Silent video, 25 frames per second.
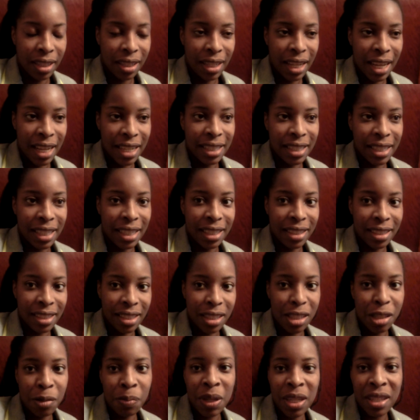as it
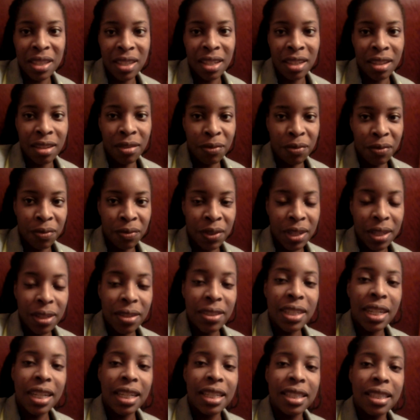exists based on the videos
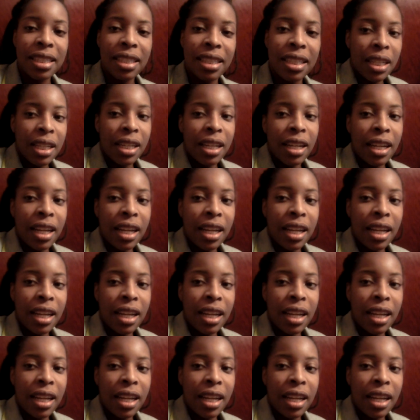that I see.